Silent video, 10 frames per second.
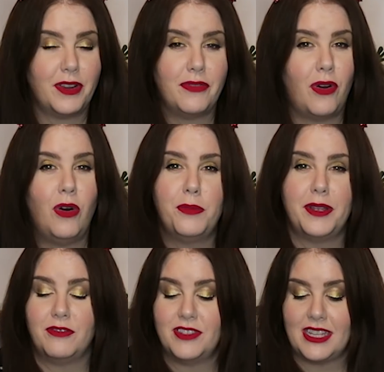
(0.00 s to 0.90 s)
They've all
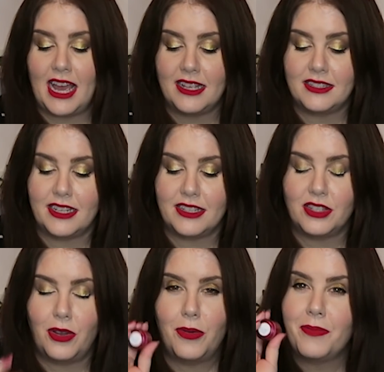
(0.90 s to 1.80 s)
been fantastic.
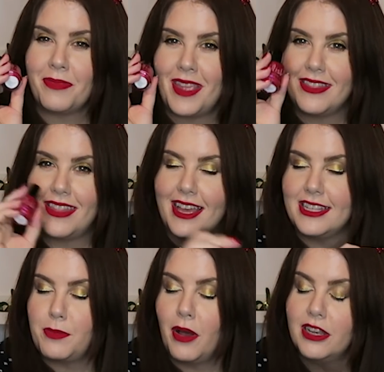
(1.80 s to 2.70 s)
So
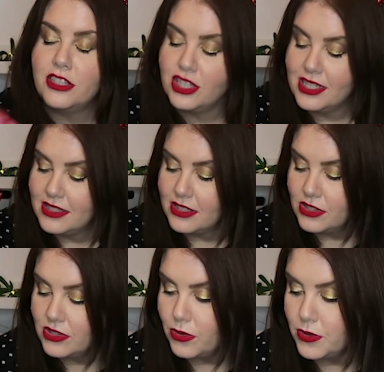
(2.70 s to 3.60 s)
that is Polish's
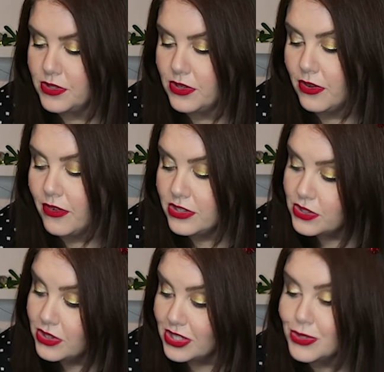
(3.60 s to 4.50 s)

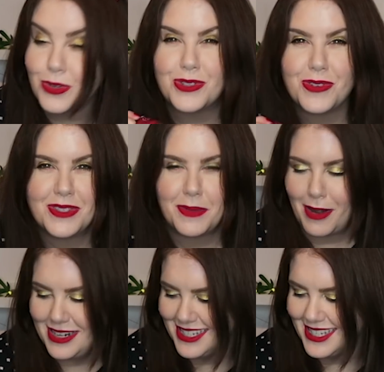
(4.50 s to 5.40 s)
the Sorcerer's
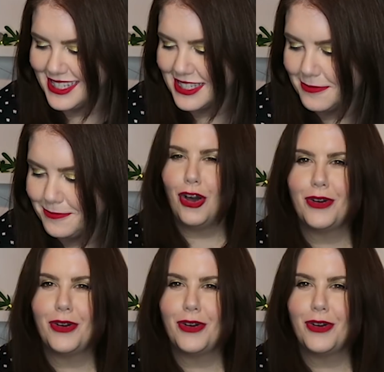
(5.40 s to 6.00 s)
Apprentice.